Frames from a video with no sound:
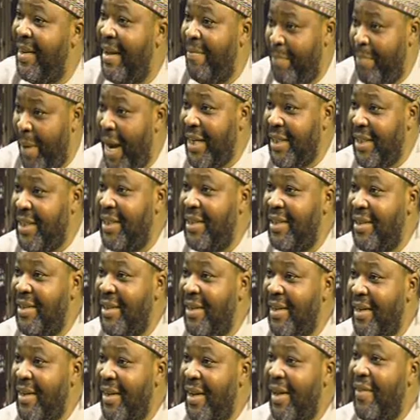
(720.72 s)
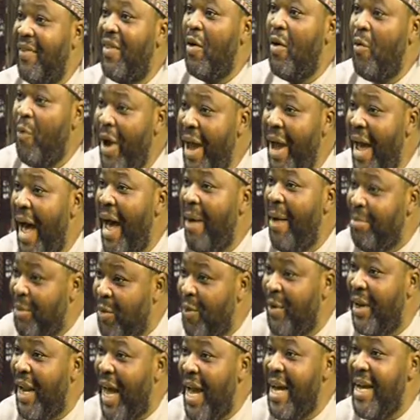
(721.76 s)
the party. The way
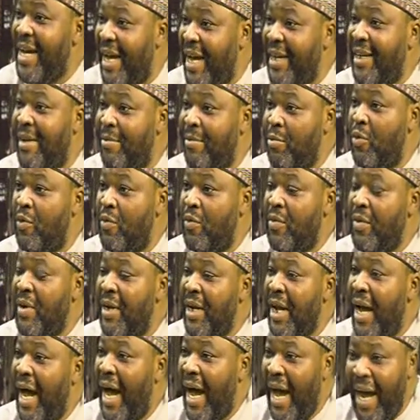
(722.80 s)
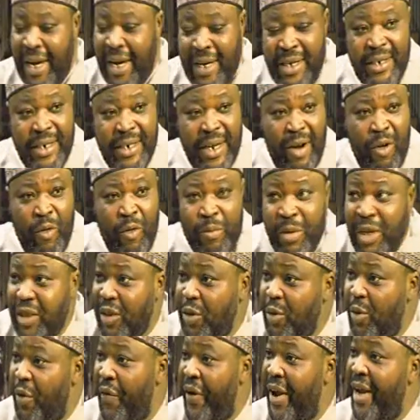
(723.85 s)
Abdullahi Adamu and
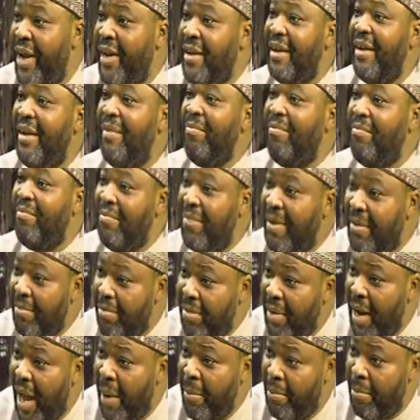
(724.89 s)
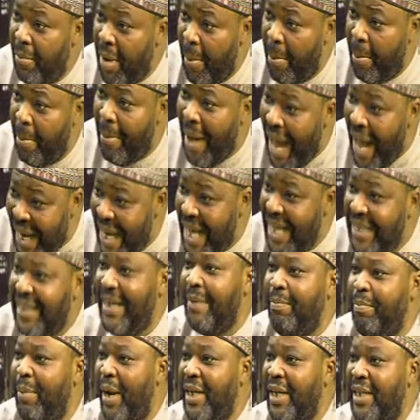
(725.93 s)
Omisore managed
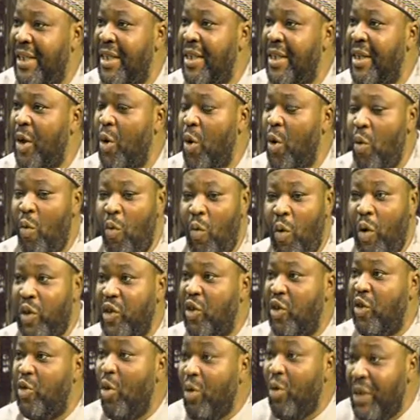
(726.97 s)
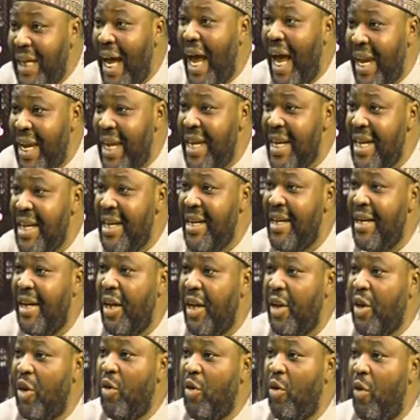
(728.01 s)
the party was totally,
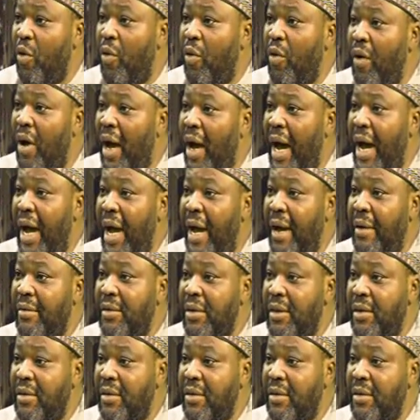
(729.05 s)
you know,